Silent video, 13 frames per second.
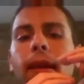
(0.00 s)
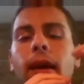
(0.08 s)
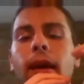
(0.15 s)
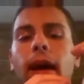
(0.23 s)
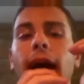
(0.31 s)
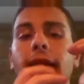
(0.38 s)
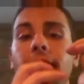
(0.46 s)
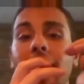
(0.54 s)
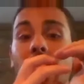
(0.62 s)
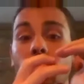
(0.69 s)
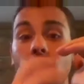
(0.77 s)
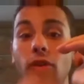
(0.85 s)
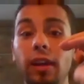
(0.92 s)
and
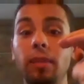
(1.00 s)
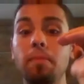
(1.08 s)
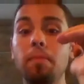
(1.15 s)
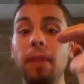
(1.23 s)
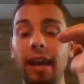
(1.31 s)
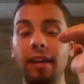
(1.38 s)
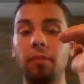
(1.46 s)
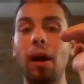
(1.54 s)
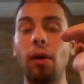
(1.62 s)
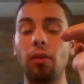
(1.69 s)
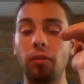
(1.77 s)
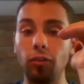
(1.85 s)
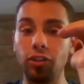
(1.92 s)
actually made
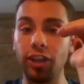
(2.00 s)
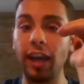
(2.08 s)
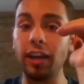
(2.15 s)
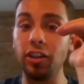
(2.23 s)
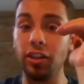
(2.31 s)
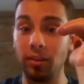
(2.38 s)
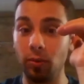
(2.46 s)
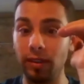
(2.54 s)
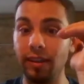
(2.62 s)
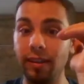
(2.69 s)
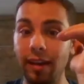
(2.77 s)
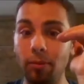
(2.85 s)
powerful changes within them,